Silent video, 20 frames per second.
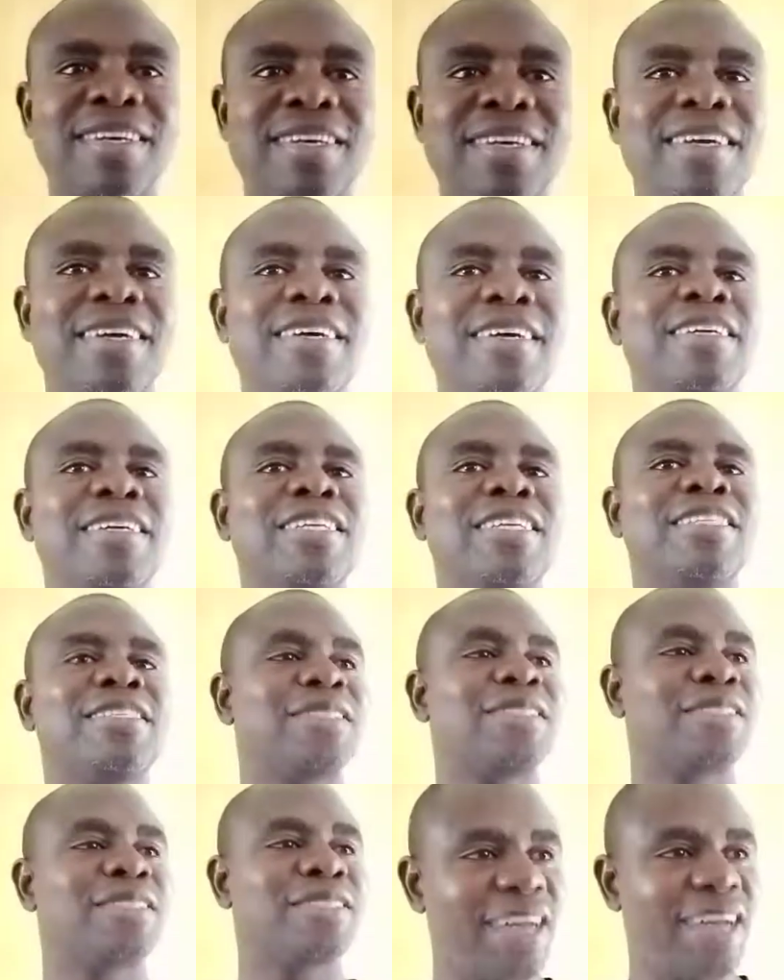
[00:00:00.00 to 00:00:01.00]
his
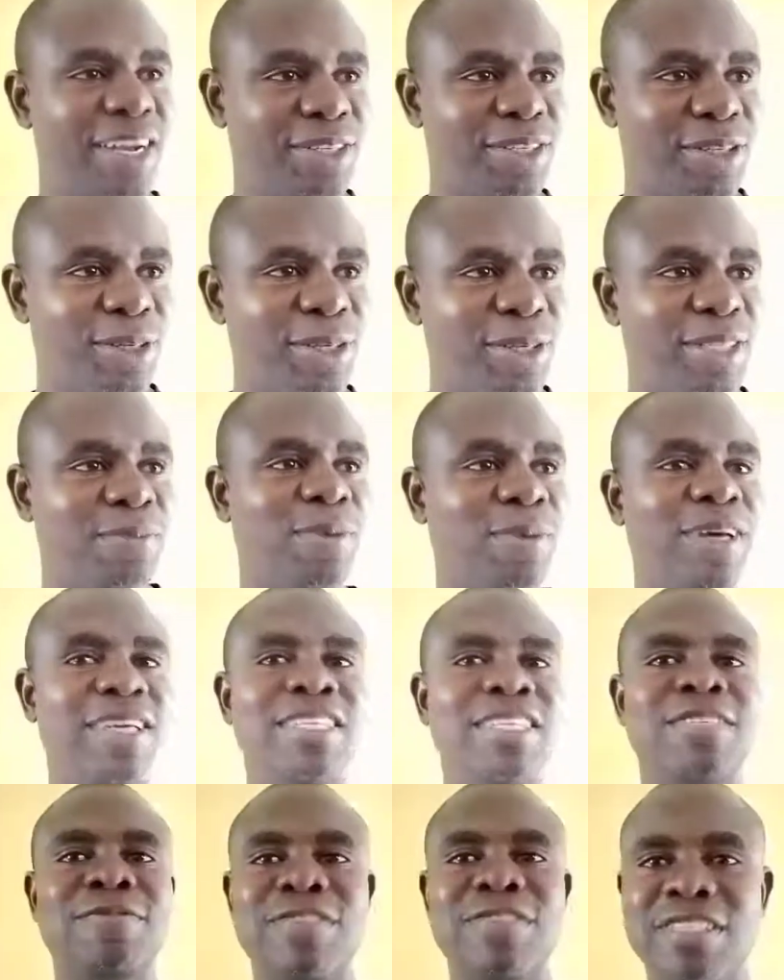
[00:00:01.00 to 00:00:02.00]
stature,
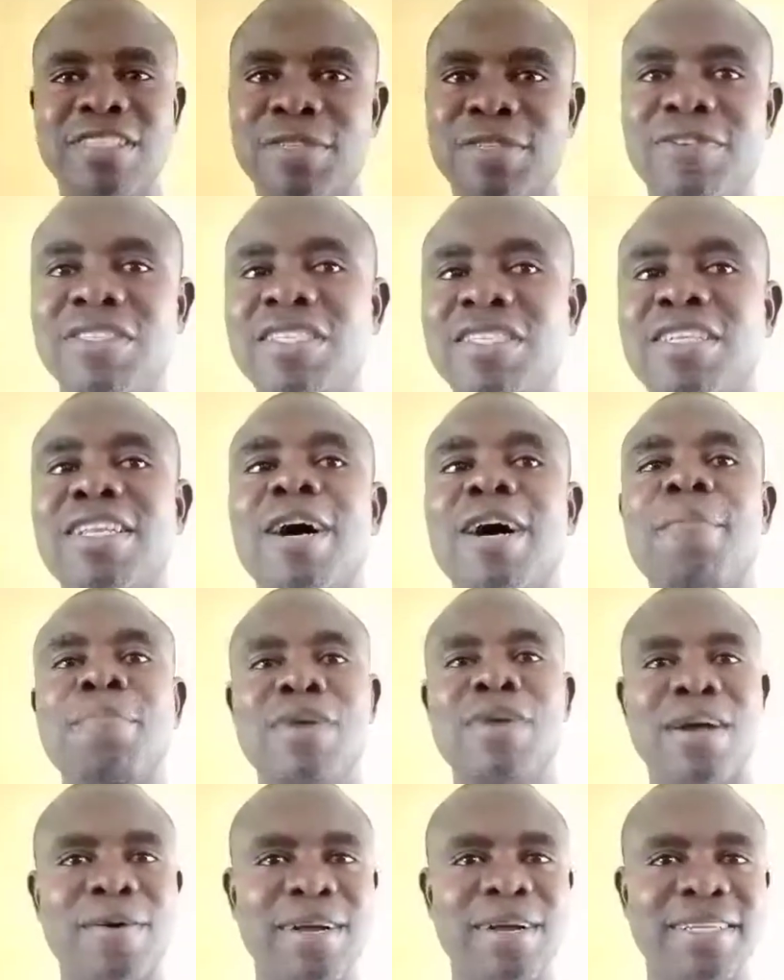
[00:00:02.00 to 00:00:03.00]
his physical
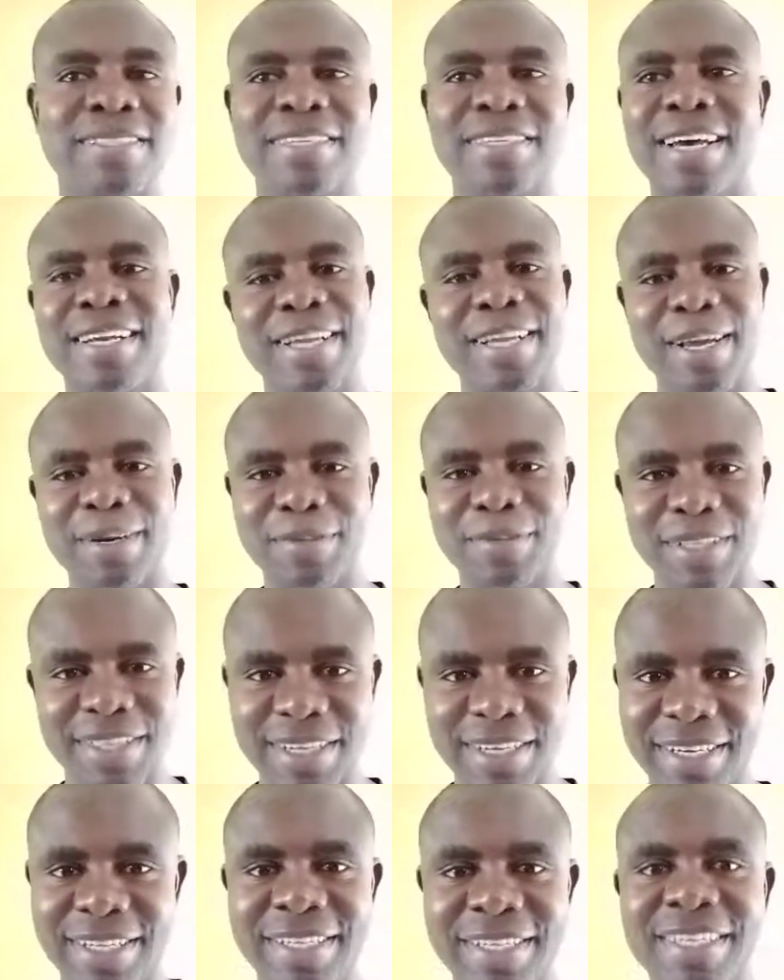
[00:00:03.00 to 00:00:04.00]
appearance, and
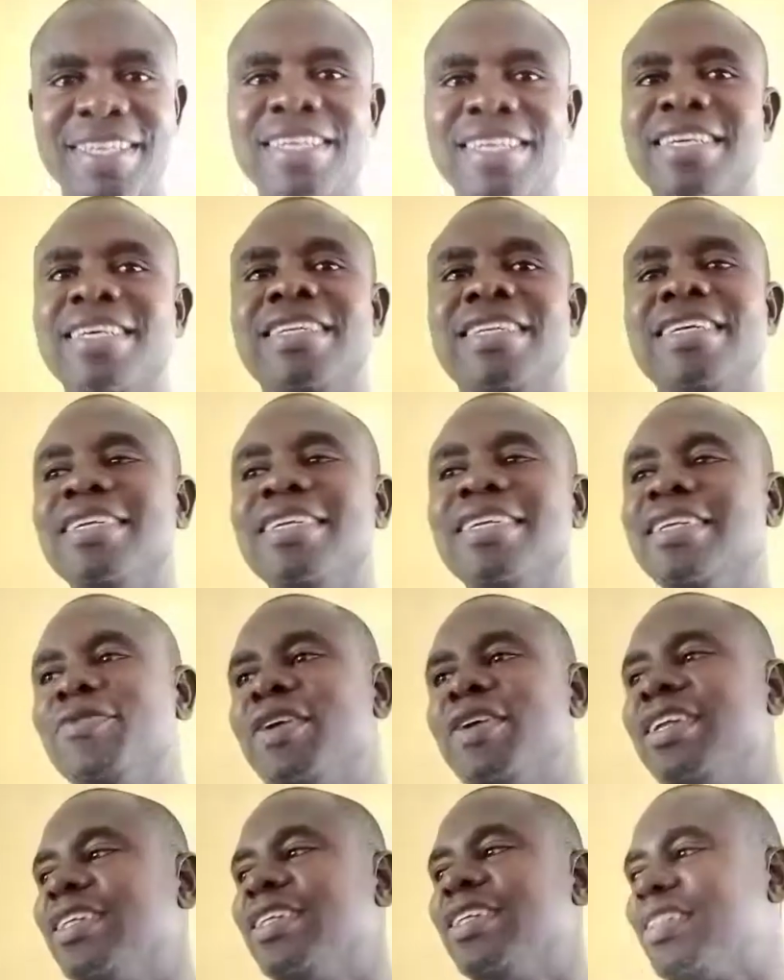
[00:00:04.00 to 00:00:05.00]
everything. He didn't leave
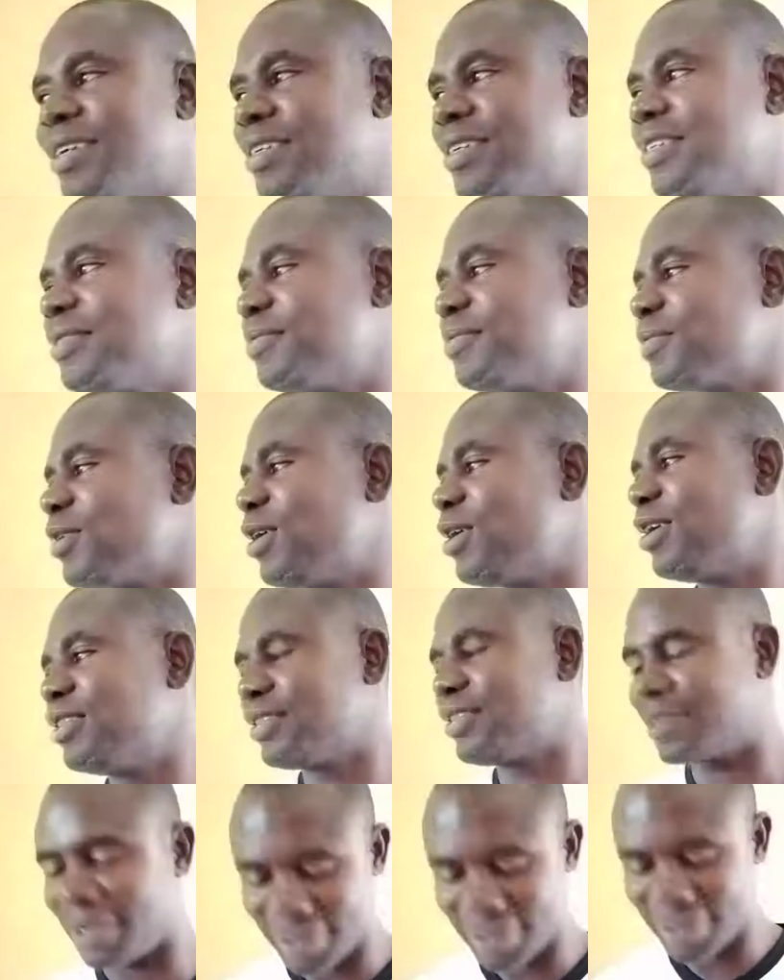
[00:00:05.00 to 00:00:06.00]
anything
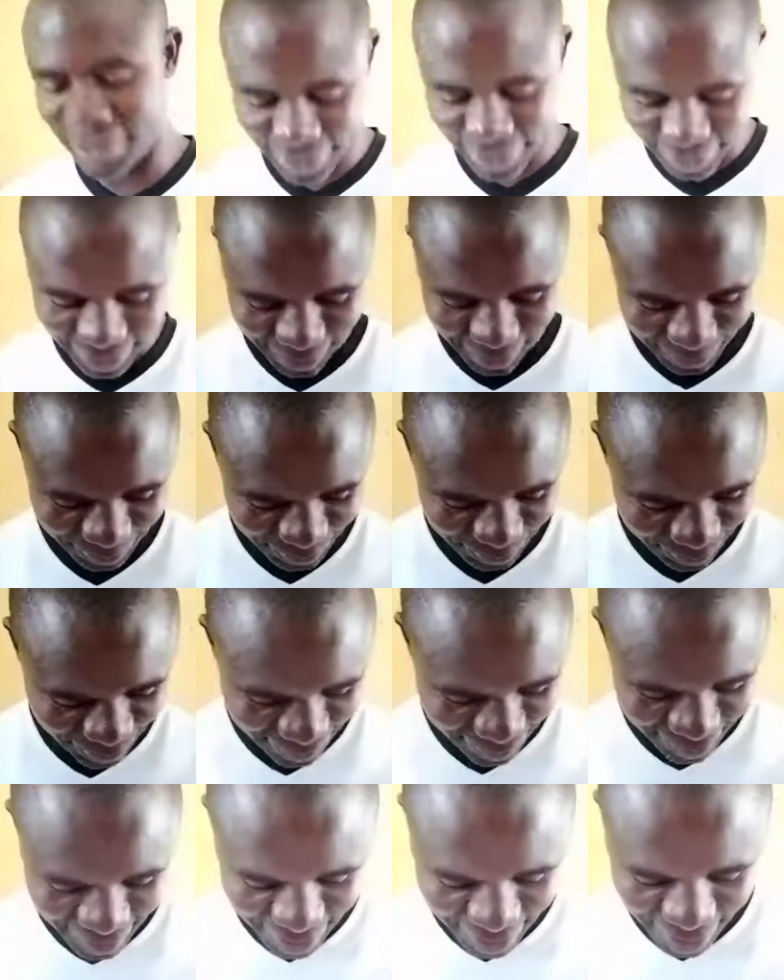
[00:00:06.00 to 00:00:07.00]
untouched.
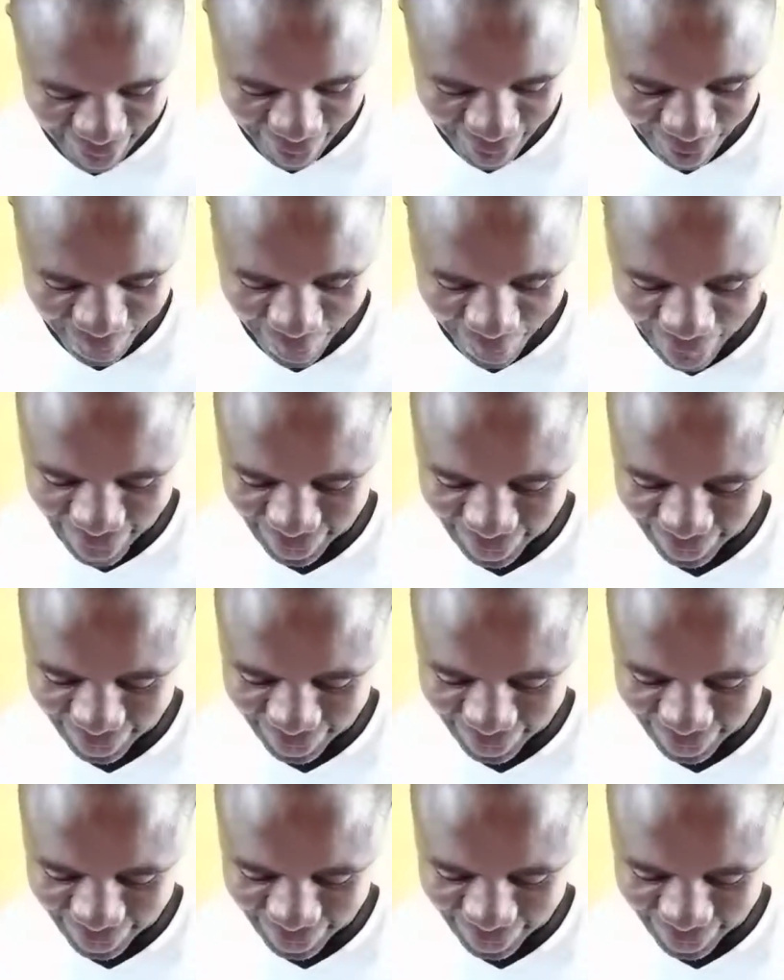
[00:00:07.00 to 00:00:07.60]
All right,